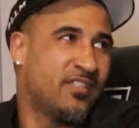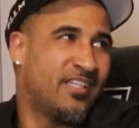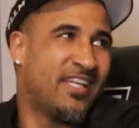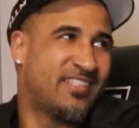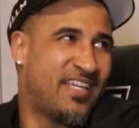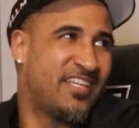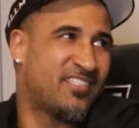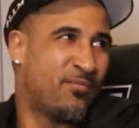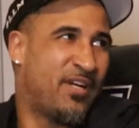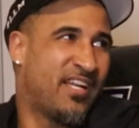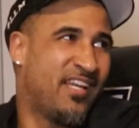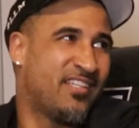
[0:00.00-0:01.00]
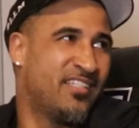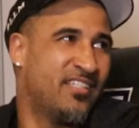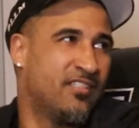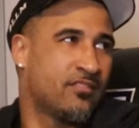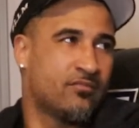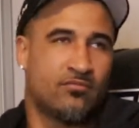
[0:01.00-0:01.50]
And they take somebody I did.
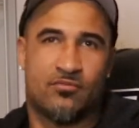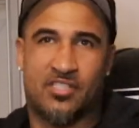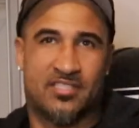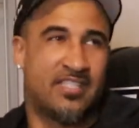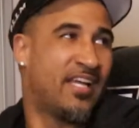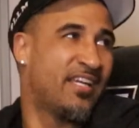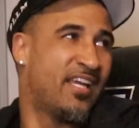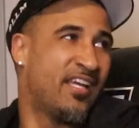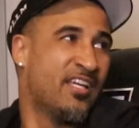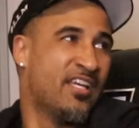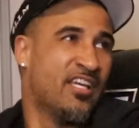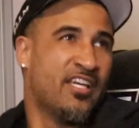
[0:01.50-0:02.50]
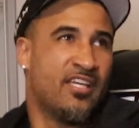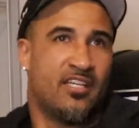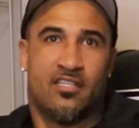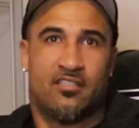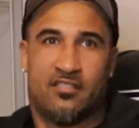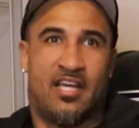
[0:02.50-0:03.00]
Yeah. Just like that. Yeah, I'm
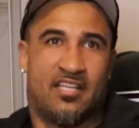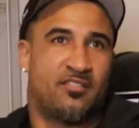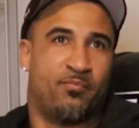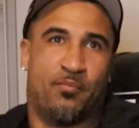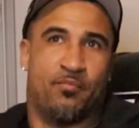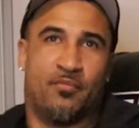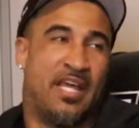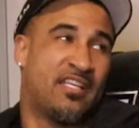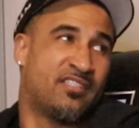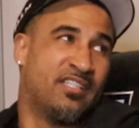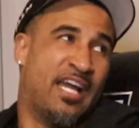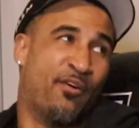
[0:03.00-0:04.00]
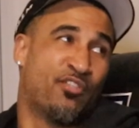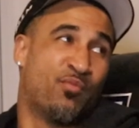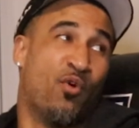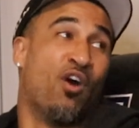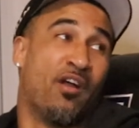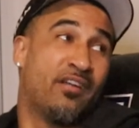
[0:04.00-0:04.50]
telling you, I, I, I, I was watch, I was
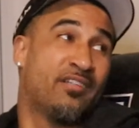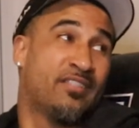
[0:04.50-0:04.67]
smart.